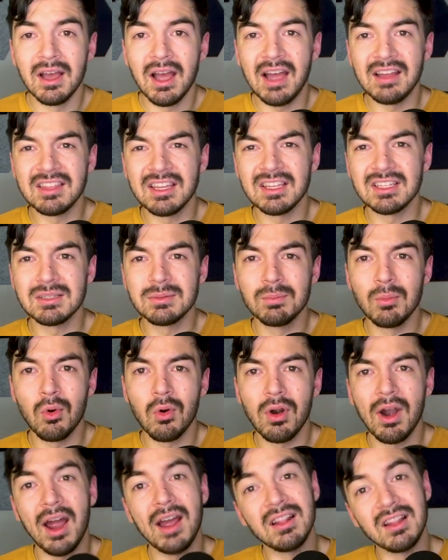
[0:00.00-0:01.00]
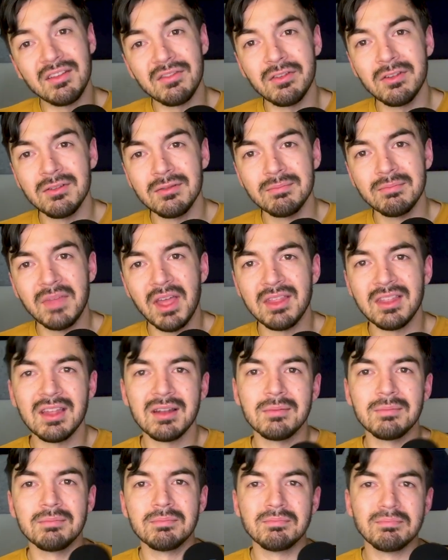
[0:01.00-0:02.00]
I think it's more high level. And
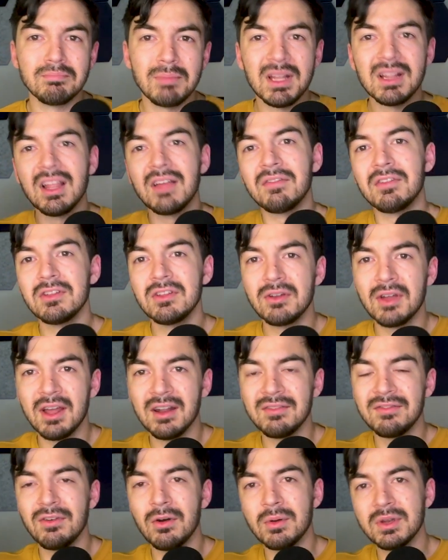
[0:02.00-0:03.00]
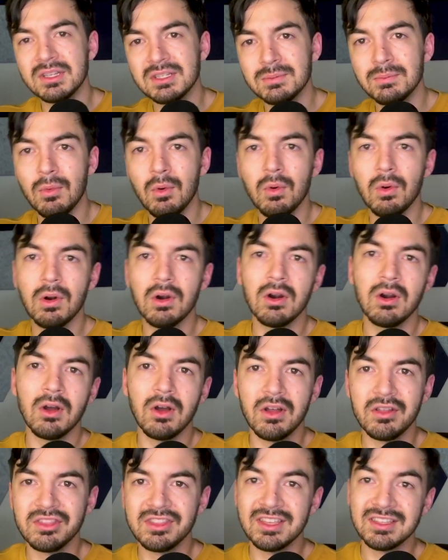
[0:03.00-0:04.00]
then mid-level, you kind of focus more
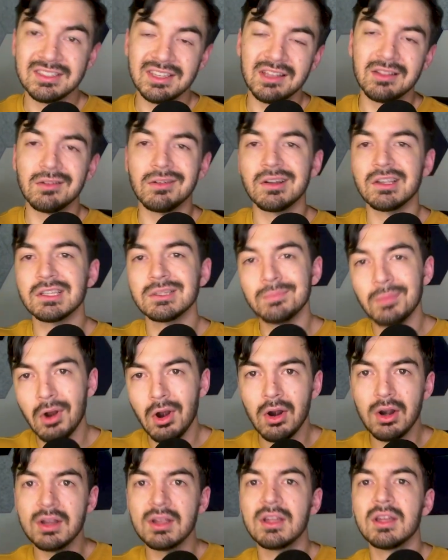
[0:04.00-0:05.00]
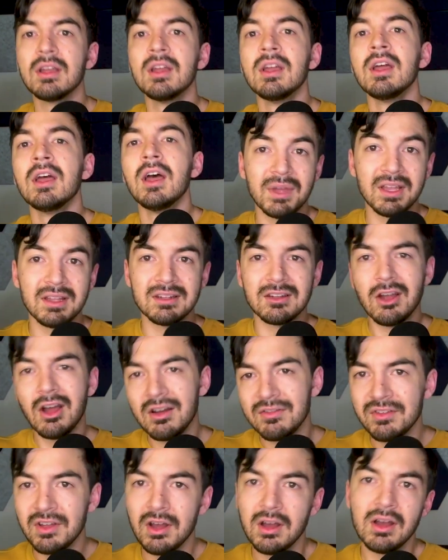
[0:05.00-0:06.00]
on things like learning Spark and
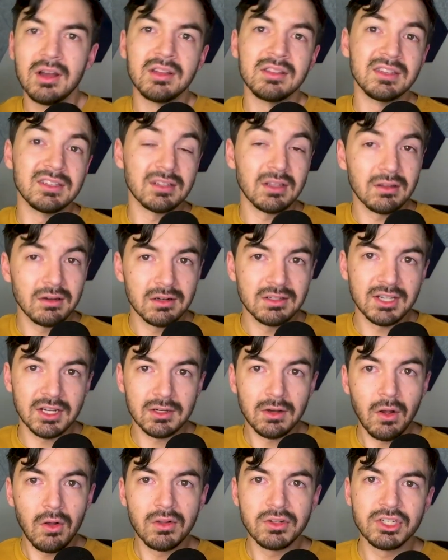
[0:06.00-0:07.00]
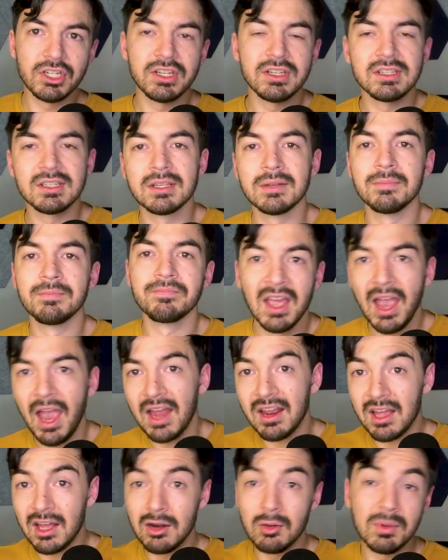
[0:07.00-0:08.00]
Kafka and these other technologies
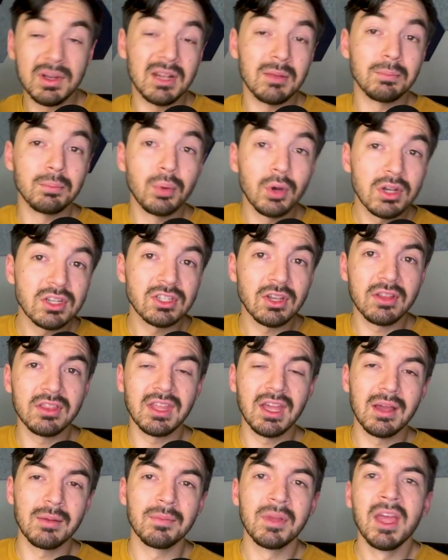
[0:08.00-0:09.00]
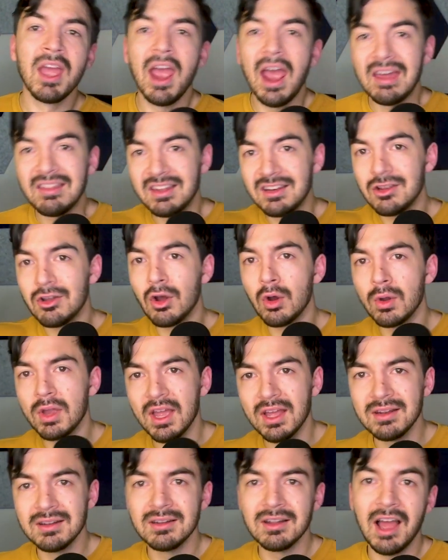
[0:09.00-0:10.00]
and kind of reading books on them. And then you go
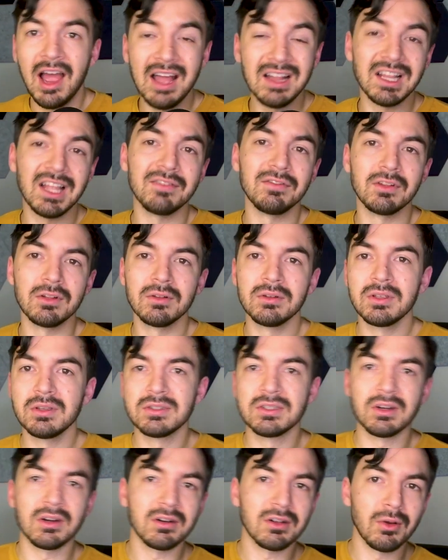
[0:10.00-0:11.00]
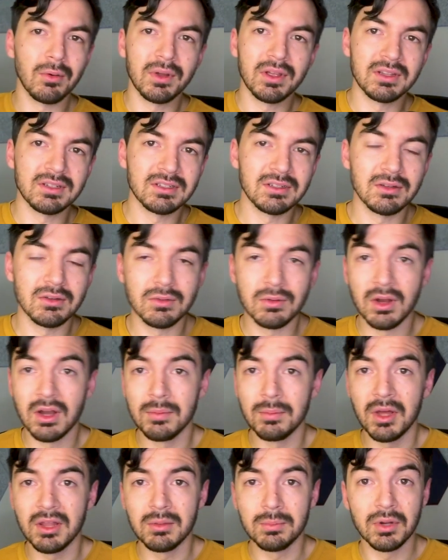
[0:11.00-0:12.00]
again, high level, you start going into
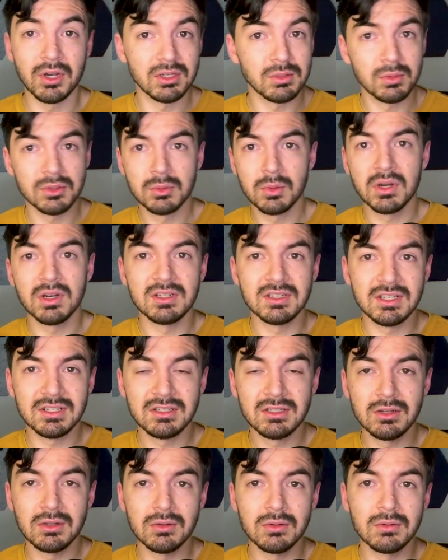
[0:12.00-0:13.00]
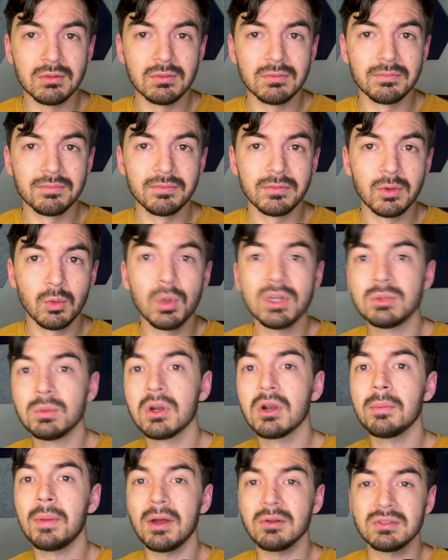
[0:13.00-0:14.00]
other books, which
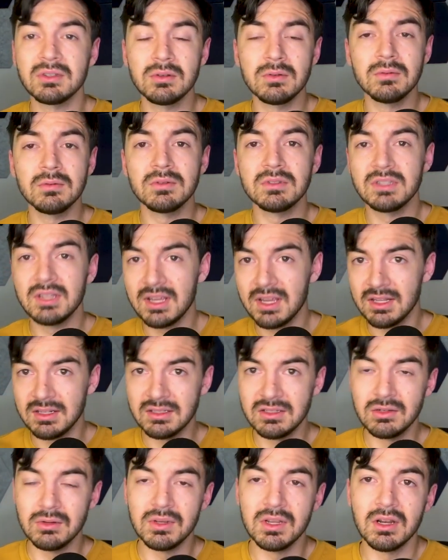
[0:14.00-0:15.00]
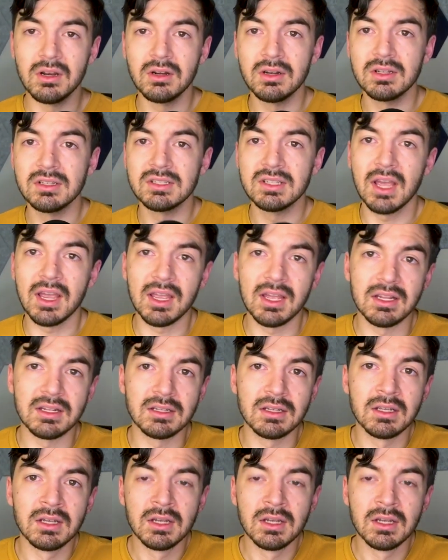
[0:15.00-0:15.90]
we're about to dig into here in a second.